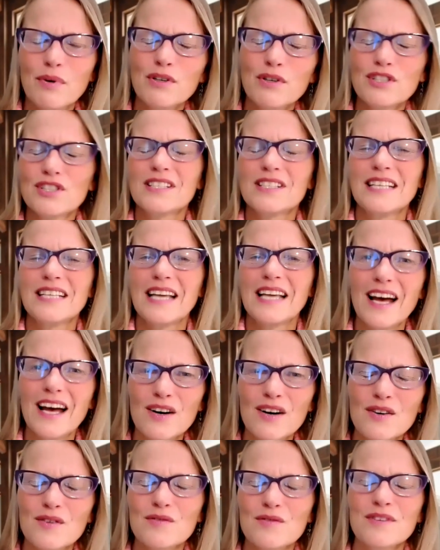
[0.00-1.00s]
pushed
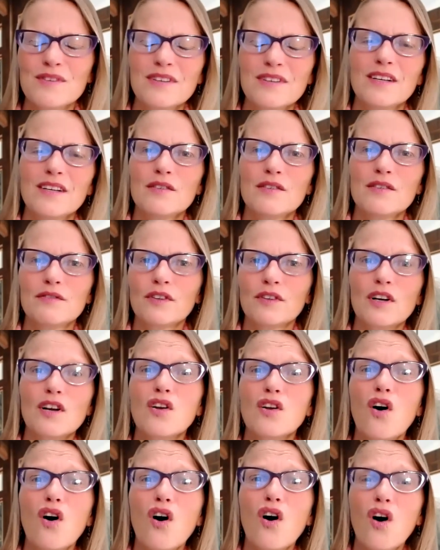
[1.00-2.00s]
down for a
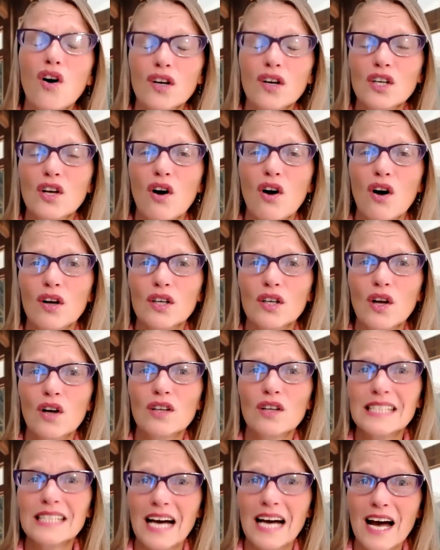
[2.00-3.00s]
long, long,
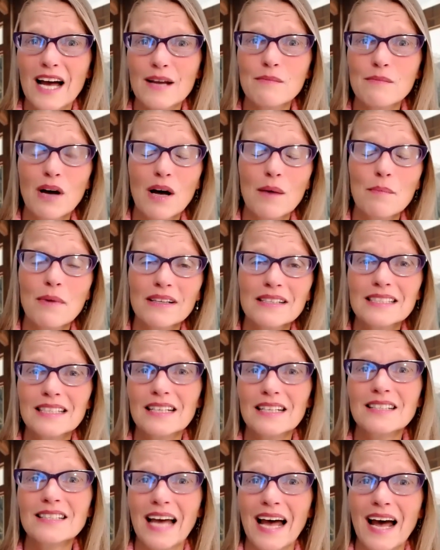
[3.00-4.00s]
long time up
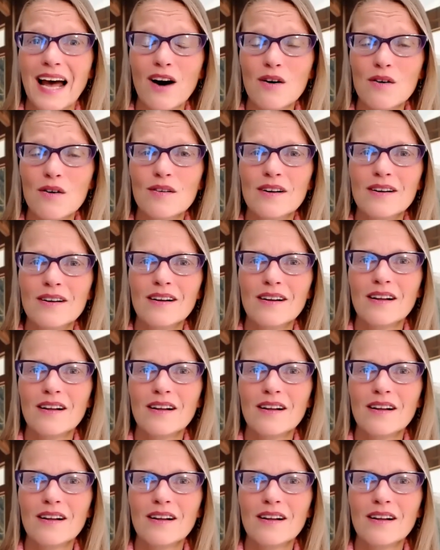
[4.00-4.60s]
until now.